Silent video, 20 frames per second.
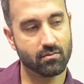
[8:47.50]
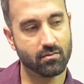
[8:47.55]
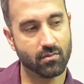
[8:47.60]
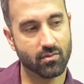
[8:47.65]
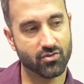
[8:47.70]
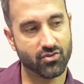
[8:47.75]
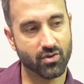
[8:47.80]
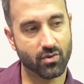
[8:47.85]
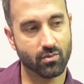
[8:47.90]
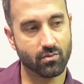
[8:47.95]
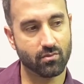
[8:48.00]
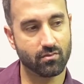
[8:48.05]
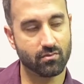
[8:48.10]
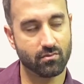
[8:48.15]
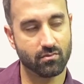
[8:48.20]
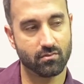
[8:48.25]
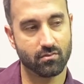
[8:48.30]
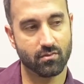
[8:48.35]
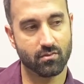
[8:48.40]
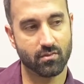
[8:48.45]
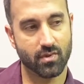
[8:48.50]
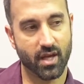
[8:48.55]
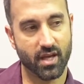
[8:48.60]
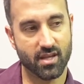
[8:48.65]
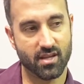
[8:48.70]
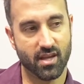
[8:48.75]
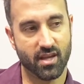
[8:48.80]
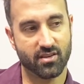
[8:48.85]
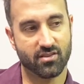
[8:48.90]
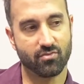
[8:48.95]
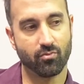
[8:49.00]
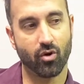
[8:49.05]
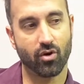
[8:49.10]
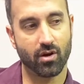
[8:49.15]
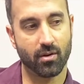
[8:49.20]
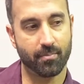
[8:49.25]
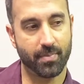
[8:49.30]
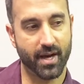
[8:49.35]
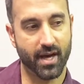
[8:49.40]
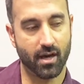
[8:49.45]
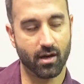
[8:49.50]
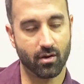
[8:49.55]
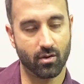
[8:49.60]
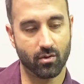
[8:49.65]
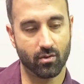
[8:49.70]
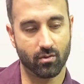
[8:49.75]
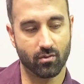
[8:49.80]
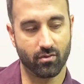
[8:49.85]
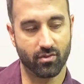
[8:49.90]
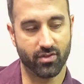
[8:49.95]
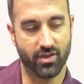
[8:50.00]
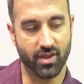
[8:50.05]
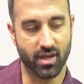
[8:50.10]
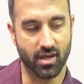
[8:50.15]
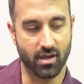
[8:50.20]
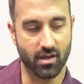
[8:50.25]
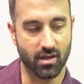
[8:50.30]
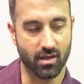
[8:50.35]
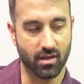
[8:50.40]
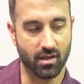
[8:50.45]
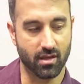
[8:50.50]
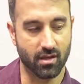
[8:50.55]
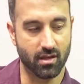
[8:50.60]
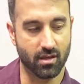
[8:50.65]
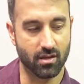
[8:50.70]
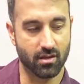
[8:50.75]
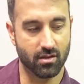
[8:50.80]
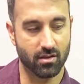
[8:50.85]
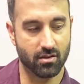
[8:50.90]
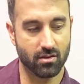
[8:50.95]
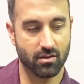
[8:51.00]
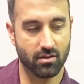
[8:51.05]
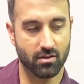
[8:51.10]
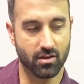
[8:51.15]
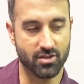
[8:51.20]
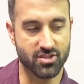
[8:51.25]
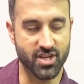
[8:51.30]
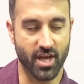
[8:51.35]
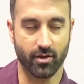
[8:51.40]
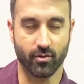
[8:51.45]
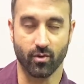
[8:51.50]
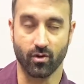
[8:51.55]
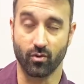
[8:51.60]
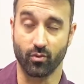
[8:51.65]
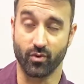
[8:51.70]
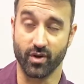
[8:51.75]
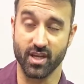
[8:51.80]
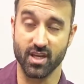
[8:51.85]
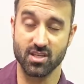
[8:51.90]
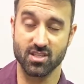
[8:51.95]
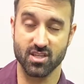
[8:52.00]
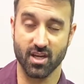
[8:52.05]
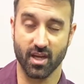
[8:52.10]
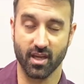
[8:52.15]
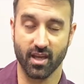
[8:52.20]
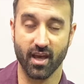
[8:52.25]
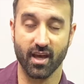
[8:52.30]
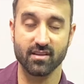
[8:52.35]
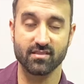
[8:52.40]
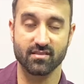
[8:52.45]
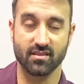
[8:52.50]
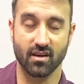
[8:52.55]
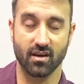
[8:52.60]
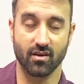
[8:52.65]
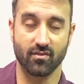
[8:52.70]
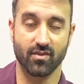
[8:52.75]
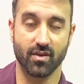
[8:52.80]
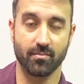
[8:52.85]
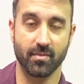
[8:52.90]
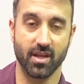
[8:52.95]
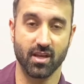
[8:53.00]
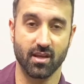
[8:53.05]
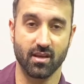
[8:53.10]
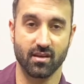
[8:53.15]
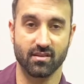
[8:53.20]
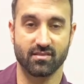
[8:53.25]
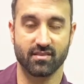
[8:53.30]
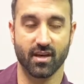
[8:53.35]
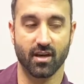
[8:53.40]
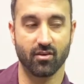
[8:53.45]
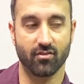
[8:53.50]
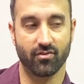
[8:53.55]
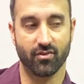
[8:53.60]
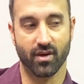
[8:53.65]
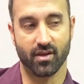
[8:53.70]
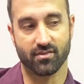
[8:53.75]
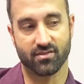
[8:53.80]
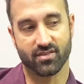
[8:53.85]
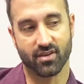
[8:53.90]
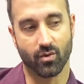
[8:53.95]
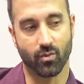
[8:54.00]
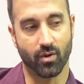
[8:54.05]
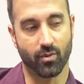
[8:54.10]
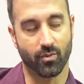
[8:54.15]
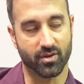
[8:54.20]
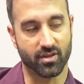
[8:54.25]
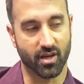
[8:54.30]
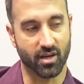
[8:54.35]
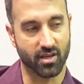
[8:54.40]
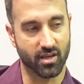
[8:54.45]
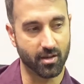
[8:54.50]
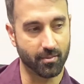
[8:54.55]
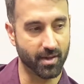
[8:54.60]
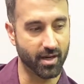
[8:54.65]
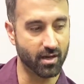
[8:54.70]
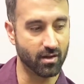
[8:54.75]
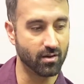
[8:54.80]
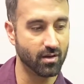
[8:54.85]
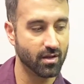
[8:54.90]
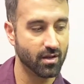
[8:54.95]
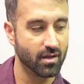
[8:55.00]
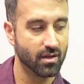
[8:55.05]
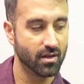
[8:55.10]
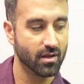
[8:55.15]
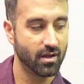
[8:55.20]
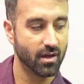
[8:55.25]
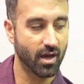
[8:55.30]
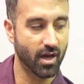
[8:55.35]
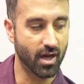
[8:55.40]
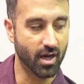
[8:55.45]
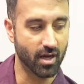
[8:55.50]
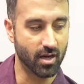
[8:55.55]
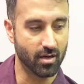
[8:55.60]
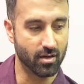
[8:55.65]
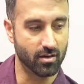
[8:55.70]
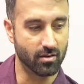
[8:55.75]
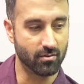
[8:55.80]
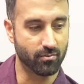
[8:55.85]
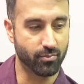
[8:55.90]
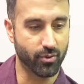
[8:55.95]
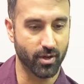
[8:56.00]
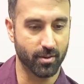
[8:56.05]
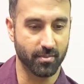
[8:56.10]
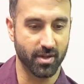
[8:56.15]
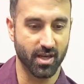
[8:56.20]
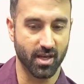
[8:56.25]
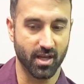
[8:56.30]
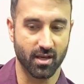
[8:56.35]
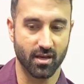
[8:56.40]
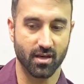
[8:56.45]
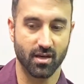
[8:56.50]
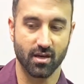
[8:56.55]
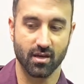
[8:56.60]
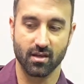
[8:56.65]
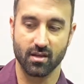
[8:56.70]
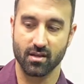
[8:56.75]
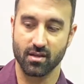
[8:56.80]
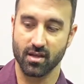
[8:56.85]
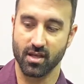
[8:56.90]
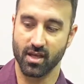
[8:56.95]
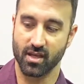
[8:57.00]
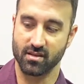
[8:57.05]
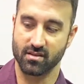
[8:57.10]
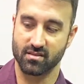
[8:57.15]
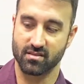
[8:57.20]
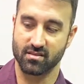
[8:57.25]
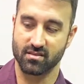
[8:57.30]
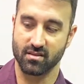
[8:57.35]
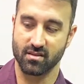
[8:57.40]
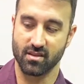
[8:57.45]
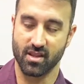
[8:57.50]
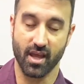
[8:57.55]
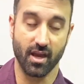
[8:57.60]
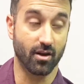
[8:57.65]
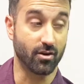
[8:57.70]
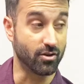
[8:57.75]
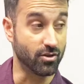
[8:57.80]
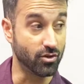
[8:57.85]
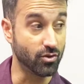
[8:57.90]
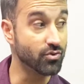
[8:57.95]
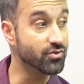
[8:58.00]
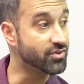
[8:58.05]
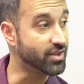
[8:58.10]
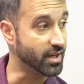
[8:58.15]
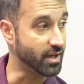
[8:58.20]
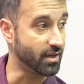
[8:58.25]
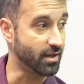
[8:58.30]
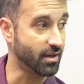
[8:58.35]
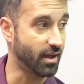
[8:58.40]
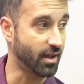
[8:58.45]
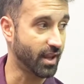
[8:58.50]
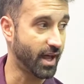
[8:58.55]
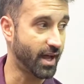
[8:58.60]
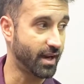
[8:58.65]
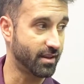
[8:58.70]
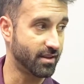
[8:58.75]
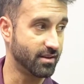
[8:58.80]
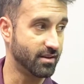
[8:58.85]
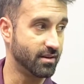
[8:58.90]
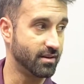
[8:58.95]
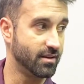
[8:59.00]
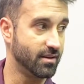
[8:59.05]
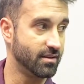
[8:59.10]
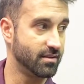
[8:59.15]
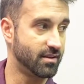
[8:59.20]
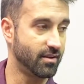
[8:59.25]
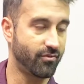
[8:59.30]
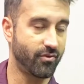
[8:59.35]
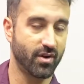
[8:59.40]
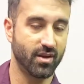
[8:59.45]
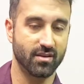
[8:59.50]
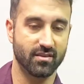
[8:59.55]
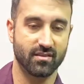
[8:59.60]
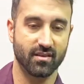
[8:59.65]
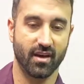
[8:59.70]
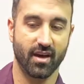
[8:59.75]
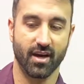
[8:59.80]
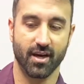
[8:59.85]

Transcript: So it's more about the general reach, I guess, of the media itself. And so when we're talking about print media, they are using a lot of the different